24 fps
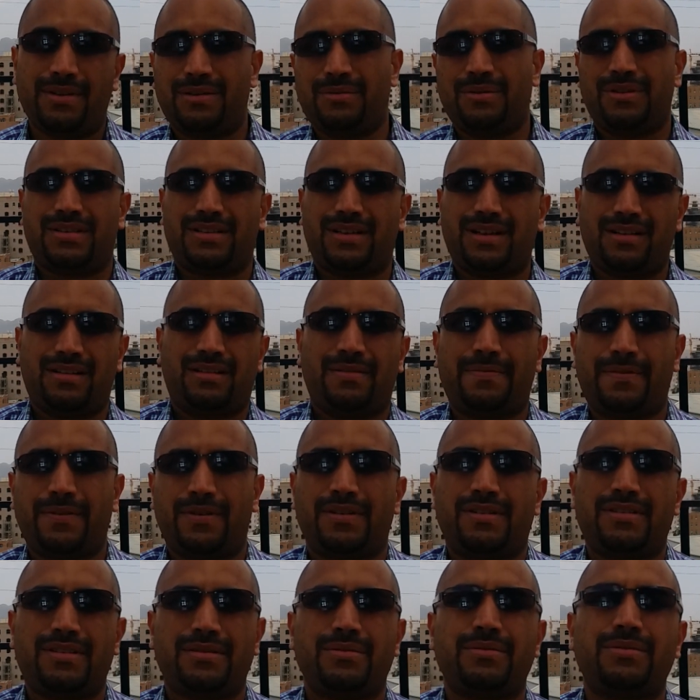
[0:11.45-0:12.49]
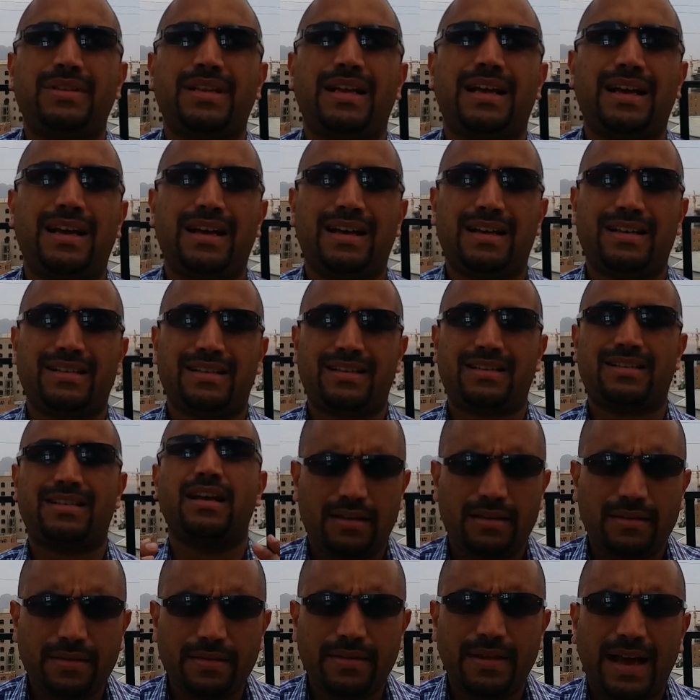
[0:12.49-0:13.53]
and we started the first two tasks
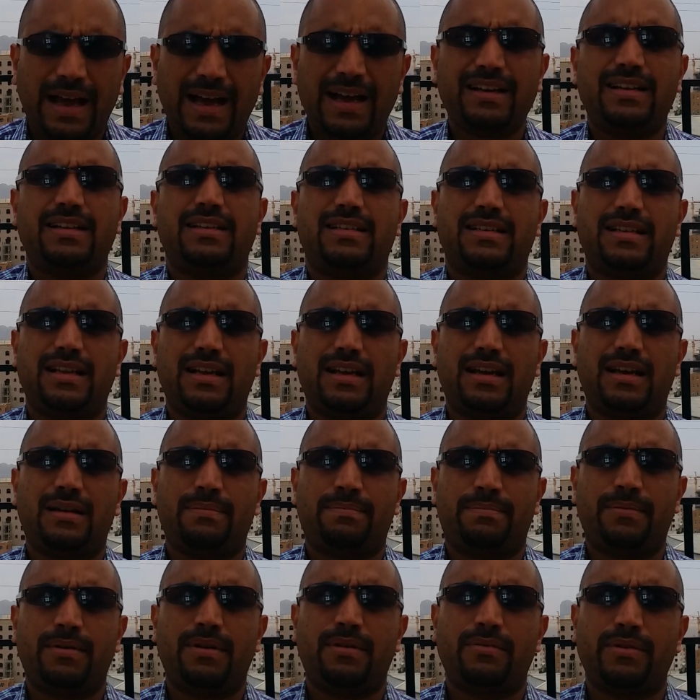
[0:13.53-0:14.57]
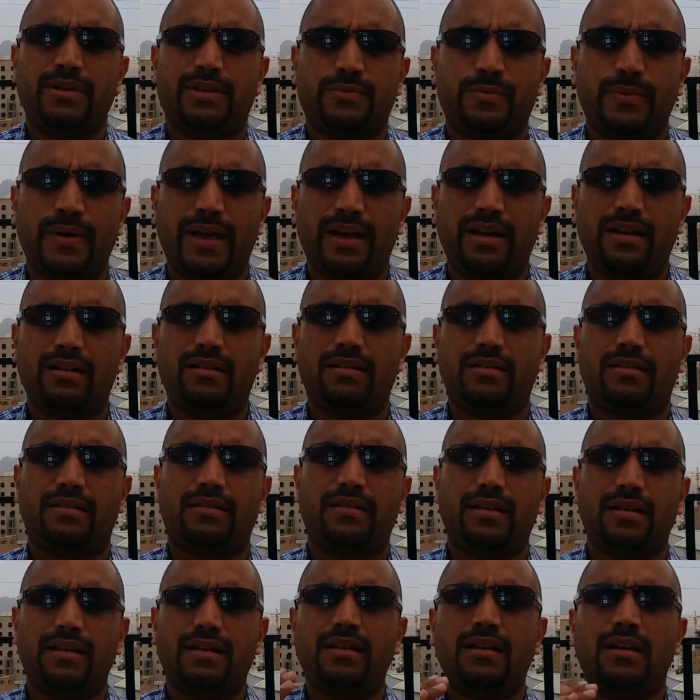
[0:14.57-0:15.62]
in that step, which were
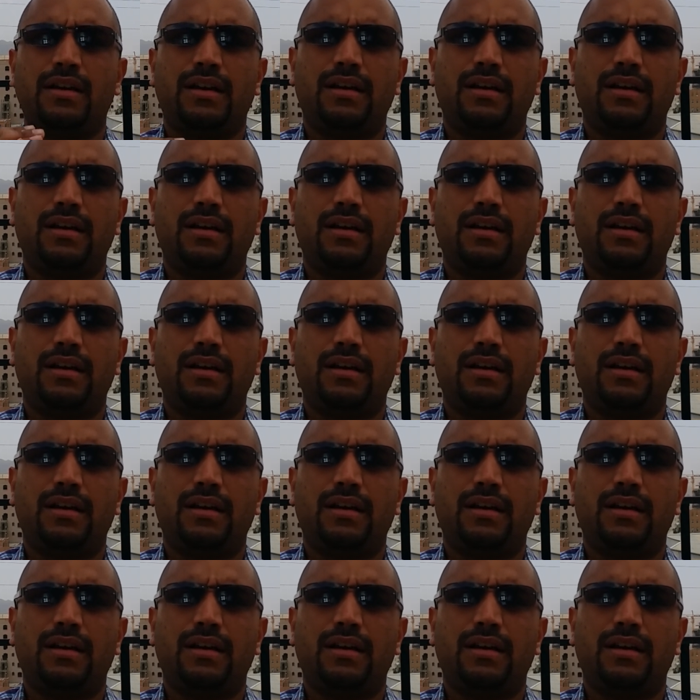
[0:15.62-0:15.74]
the